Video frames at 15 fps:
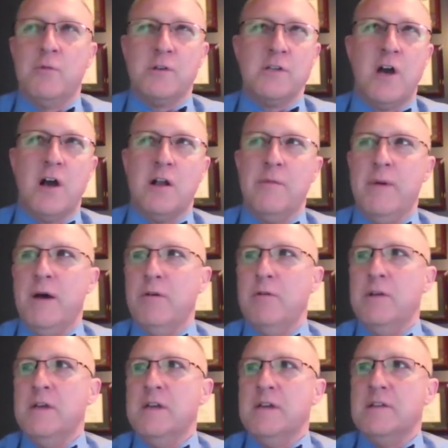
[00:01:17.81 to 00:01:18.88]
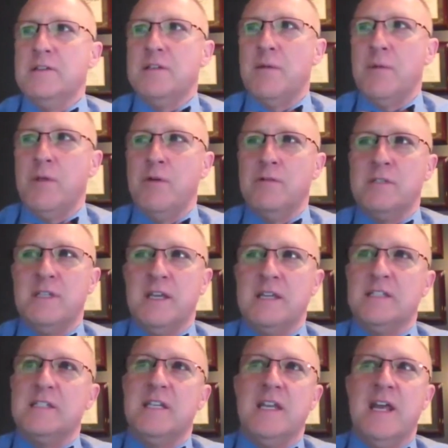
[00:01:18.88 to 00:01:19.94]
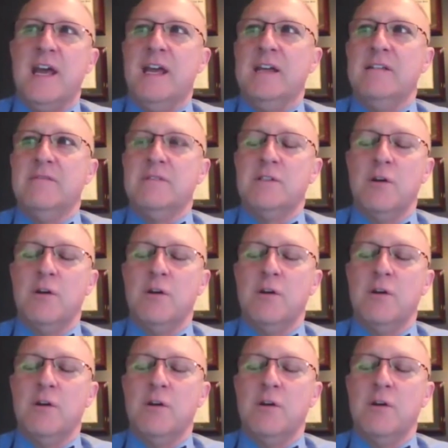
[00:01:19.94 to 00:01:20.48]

We're going to talk about some of those things today.